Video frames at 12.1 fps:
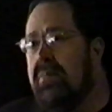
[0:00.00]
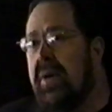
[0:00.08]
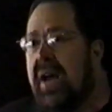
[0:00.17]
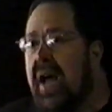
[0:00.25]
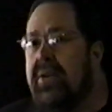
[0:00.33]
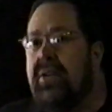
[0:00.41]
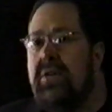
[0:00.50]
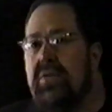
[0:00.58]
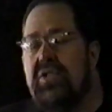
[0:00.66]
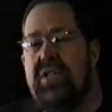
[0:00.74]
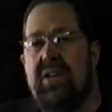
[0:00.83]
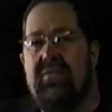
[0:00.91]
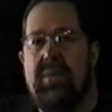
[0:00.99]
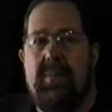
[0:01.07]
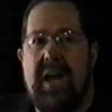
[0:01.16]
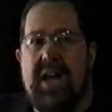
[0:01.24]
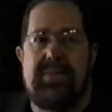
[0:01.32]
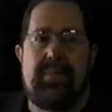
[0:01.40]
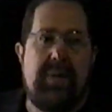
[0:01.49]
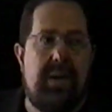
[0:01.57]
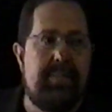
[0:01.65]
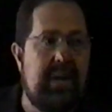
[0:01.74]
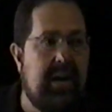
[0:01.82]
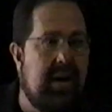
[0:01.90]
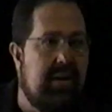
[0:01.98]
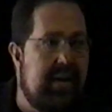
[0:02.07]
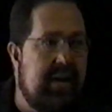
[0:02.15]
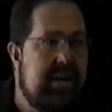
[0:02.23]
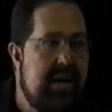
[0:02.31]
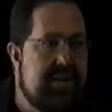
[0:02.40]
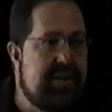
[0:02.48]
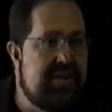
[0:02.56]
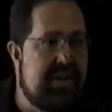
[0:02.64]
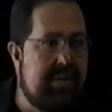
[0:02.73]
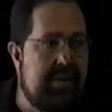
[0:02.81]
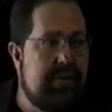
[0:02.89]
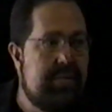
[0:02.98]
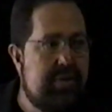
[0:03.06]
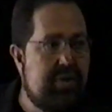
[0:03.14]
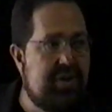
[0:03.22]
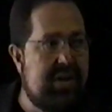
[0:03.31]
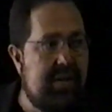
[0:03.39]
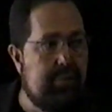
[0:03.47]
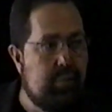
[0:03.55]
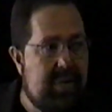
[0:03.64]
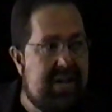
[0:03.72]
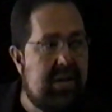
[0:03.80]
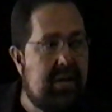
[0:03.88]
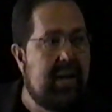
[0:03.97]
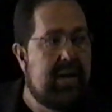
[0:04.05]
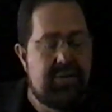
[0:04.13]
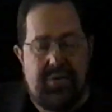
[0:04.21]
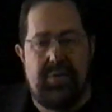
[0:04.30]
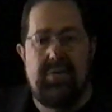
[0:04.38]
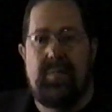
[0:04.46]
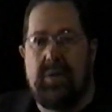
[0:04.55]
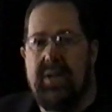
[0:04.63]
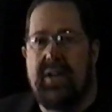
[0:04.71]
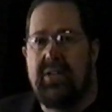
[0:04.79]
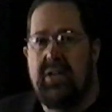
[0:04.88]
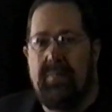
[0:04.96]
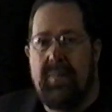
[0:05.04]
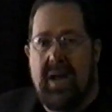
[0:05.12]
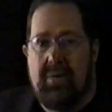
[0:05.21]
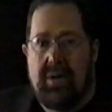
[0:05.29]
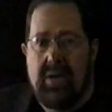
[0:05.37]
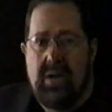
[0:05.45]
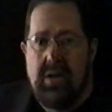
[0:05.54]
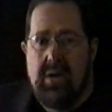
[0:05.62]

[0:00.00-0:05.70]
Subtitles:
But how do you achieve the mass popularity necessary to achieve real and true political power?